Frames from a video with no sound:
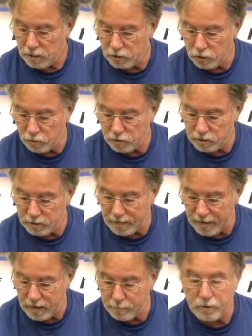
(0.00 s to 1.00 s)
notice the
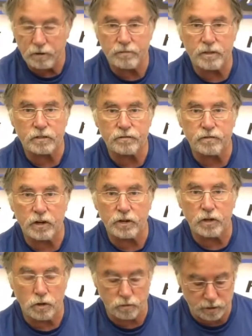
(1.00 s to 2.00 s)
diameter of this front
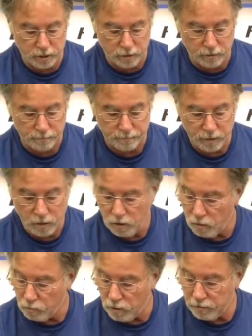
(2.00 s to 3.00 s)
nose here.
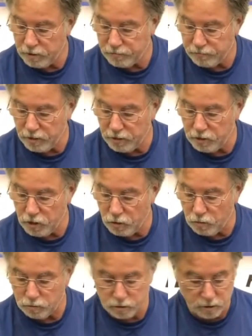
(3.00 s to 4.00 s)
Well, this front
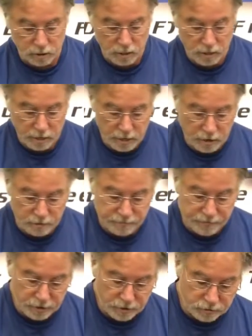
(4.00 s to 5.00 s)
nose
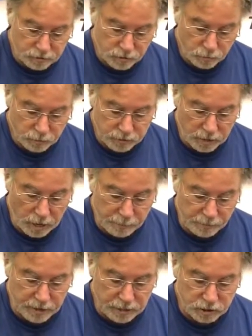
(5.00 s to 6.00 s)
interferes with the
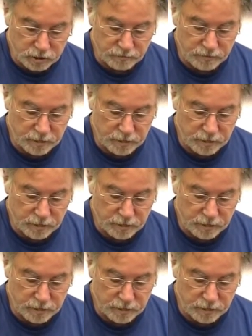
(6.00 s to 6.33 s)
operation of